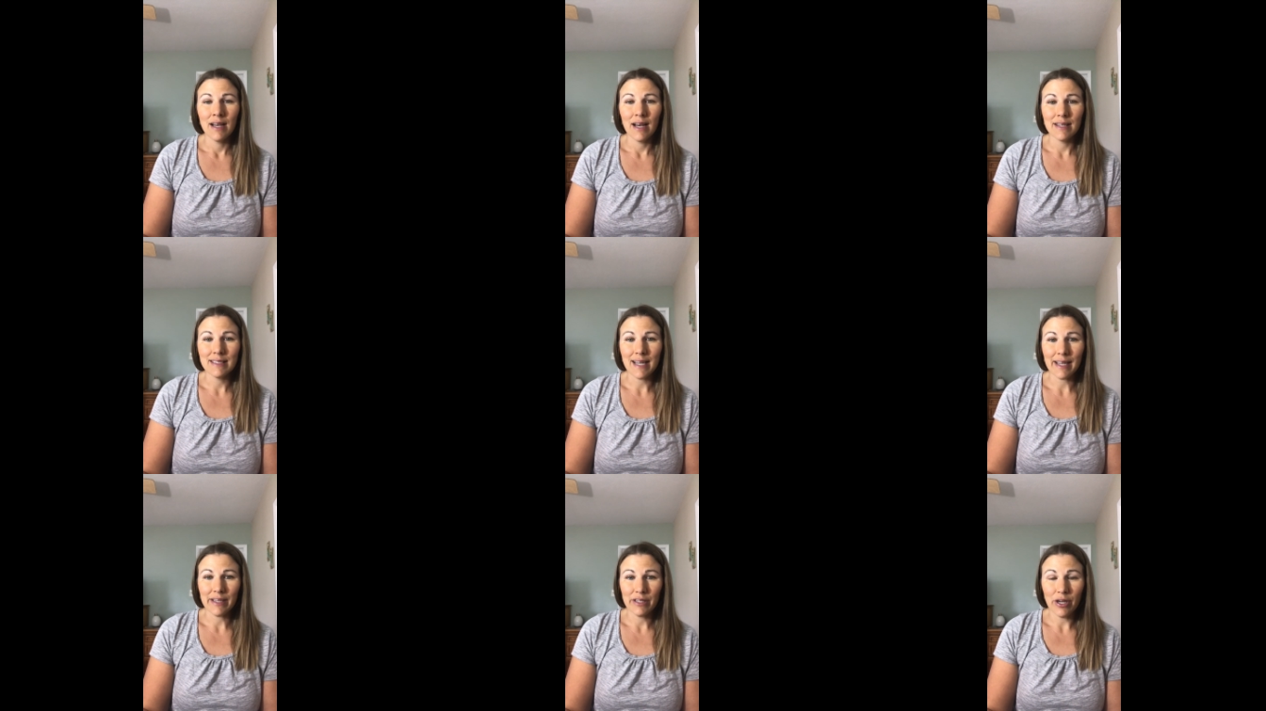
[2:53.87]
a
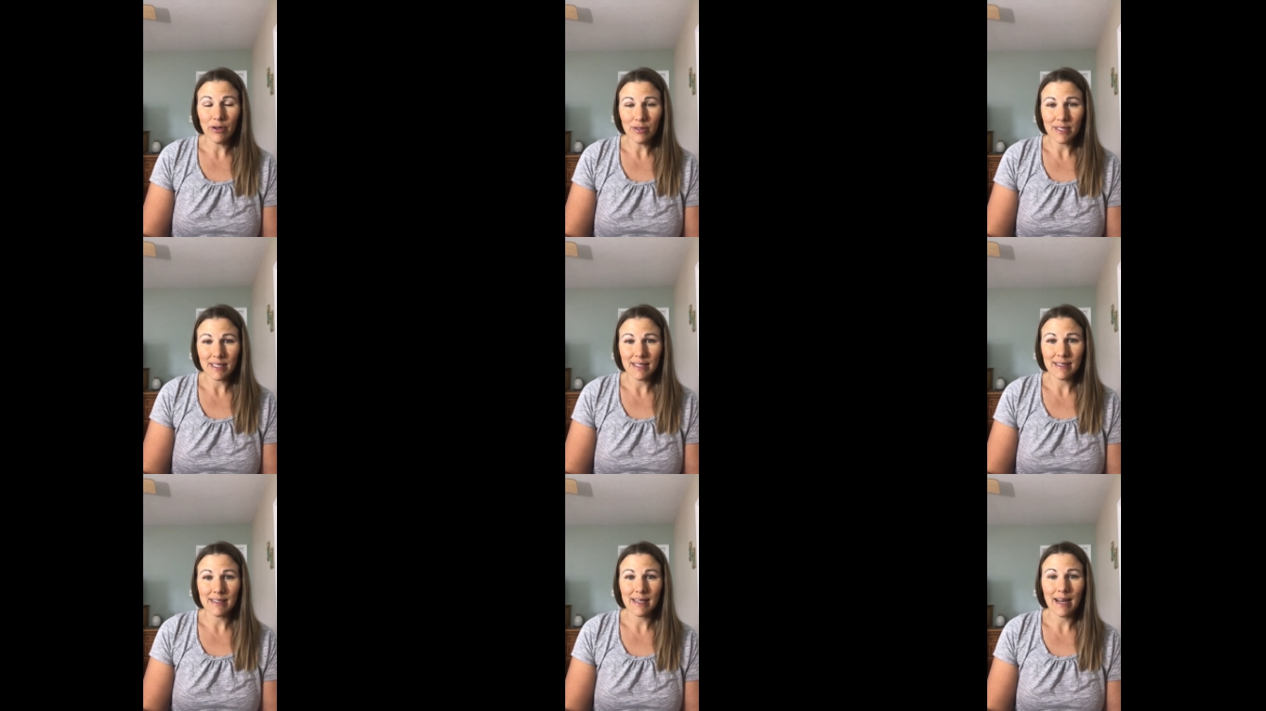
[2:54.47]

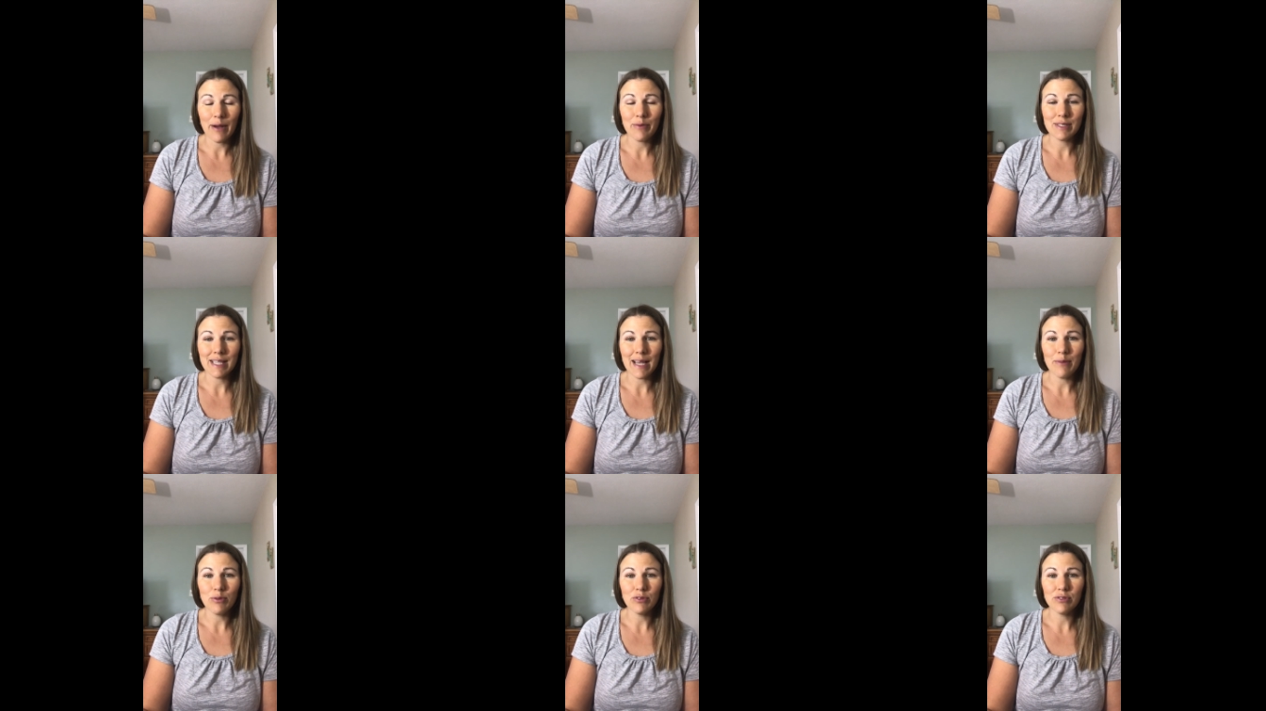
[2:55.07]
diagnosis and I was
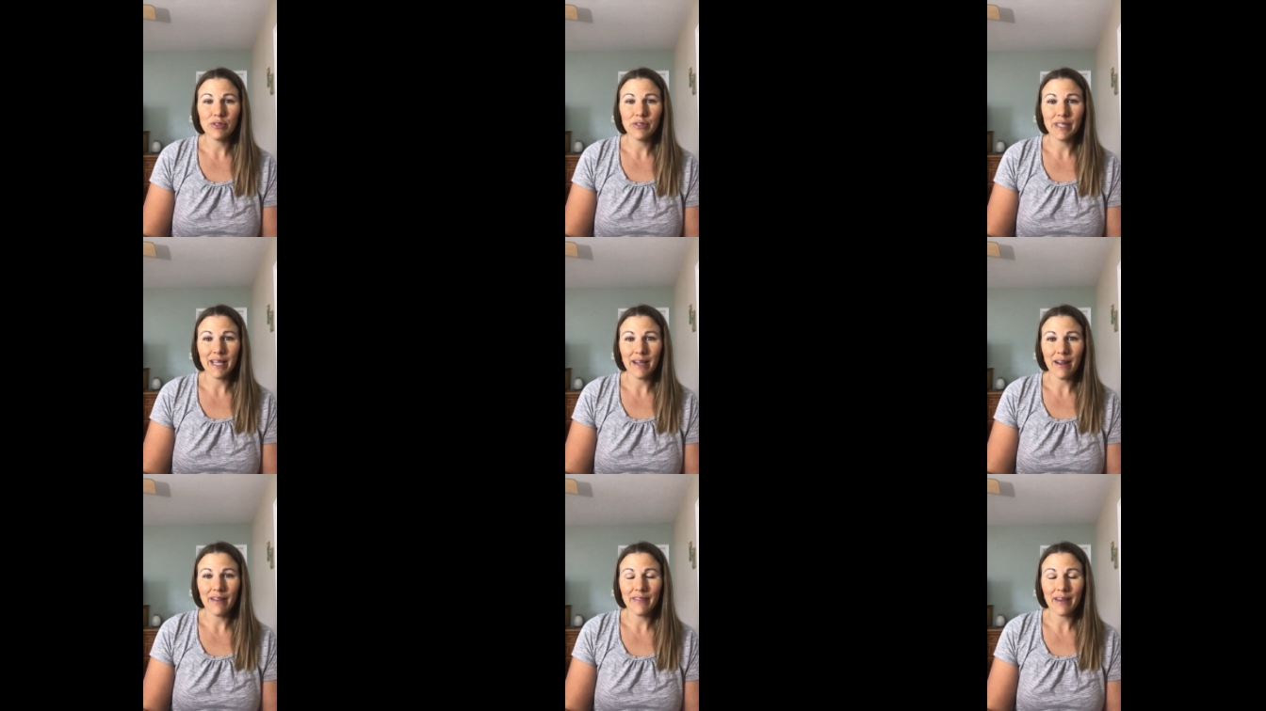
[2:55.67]
able to
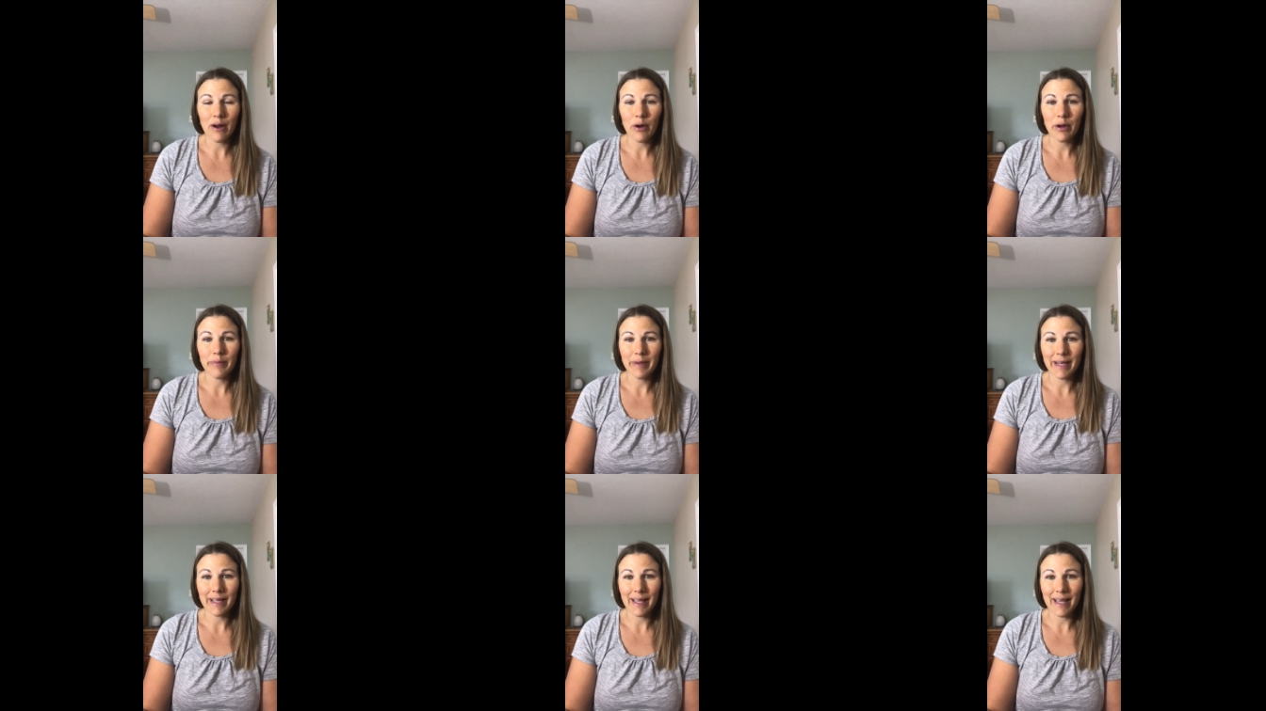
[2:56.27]
get on thyroid
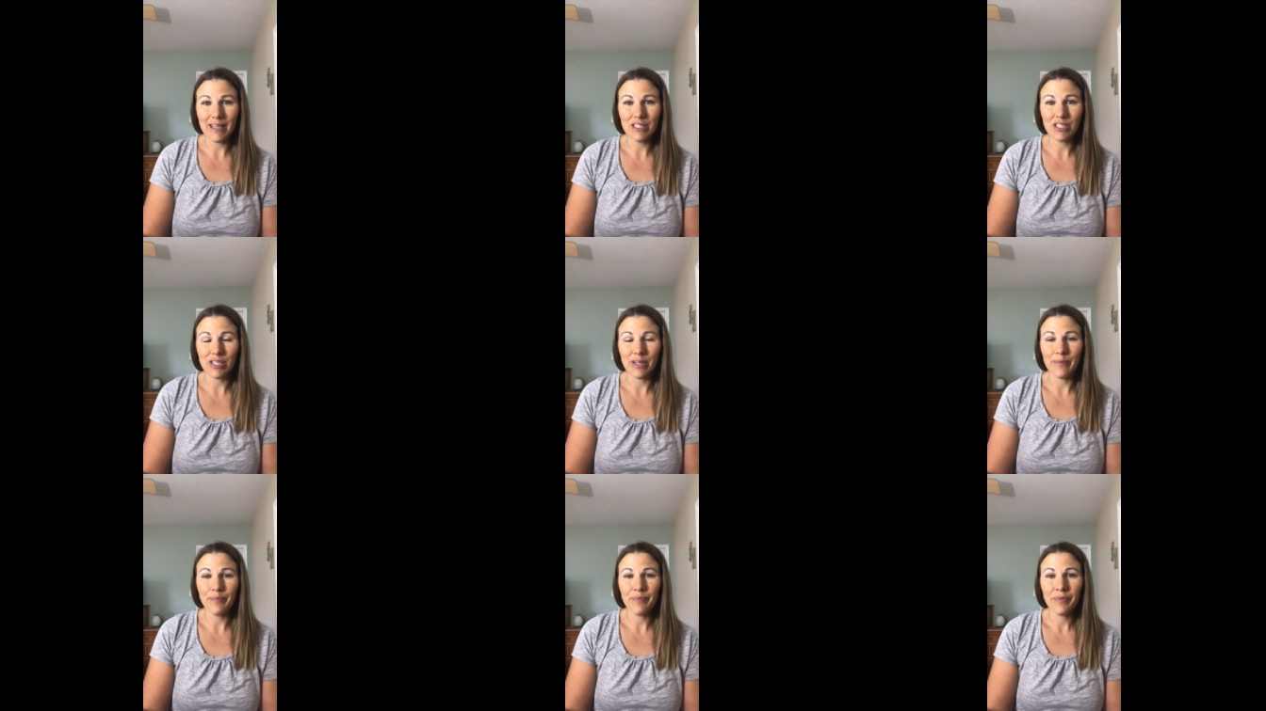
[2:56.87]

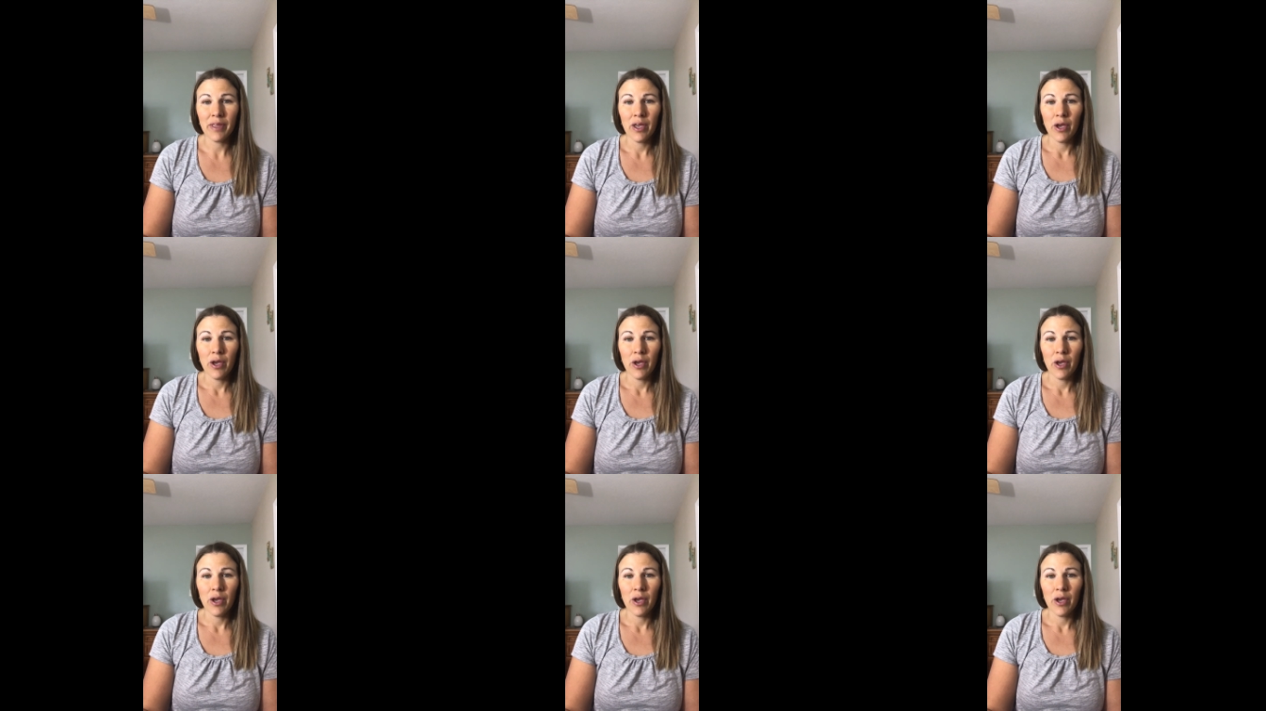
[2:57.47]
medication,